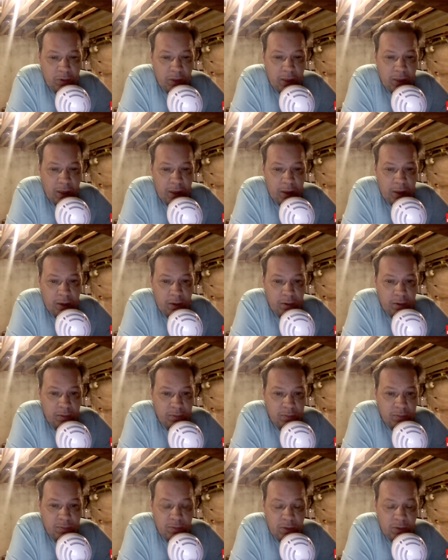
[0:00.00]
They
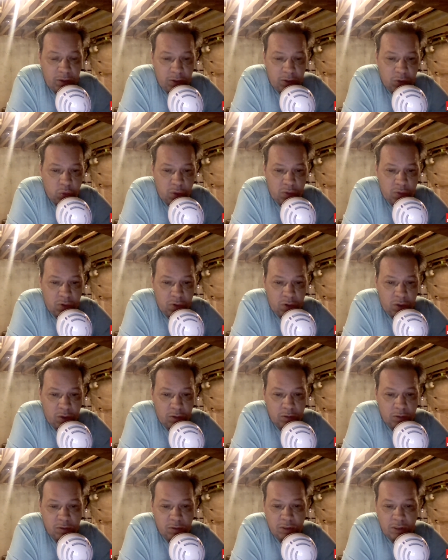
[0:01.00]
have another
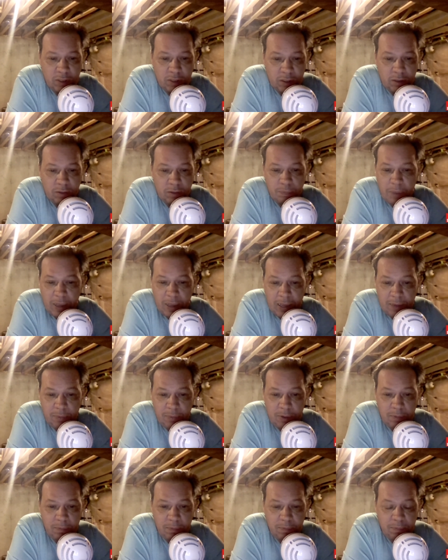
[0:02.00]
$1,200 single
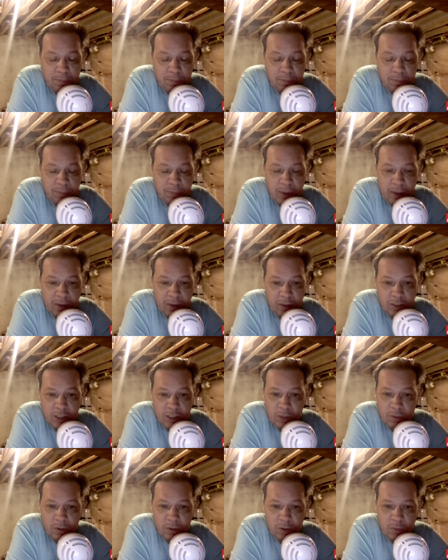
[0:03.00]
payment package
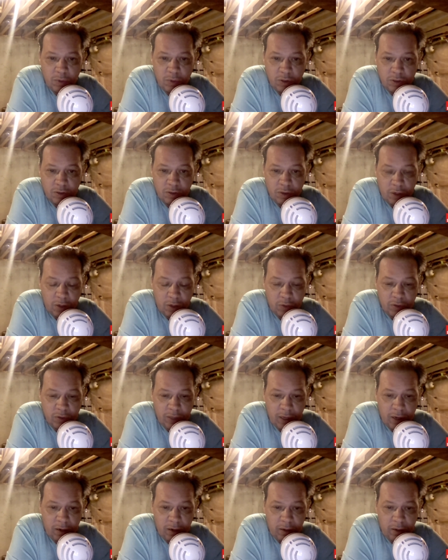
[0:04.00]
out there, which is a Heroes
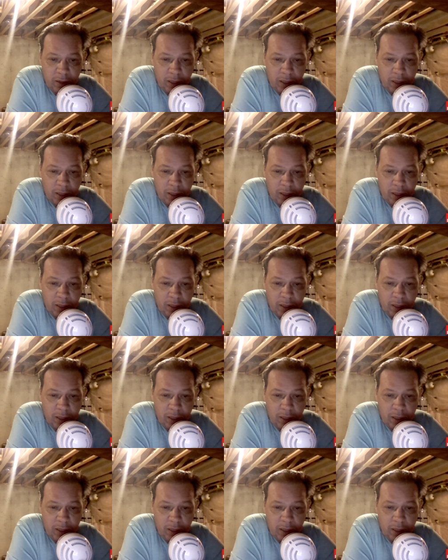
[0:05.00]
Act.